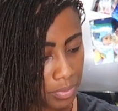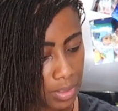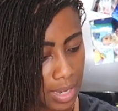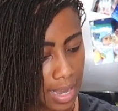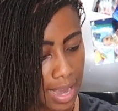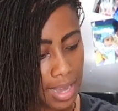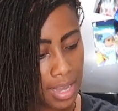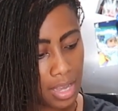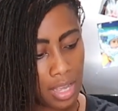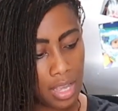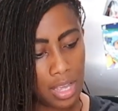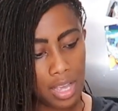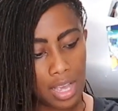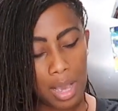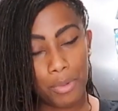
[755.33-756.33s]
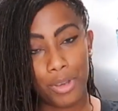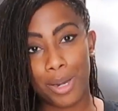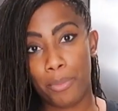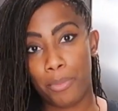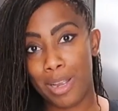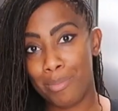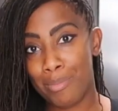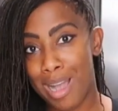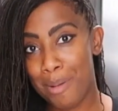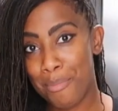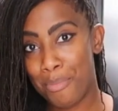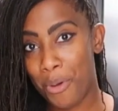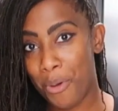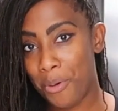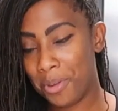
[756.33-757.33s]
Okay, I'm gonna bring my
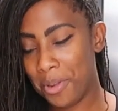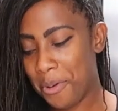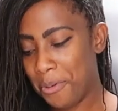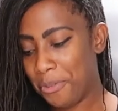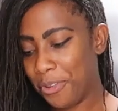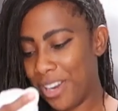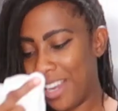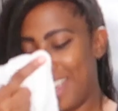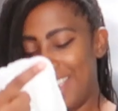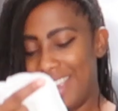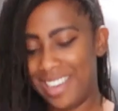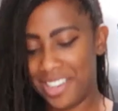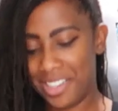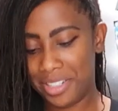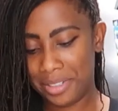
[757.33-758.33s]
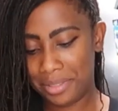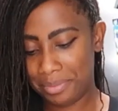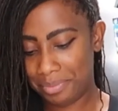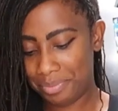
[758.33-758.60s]
bowl over here.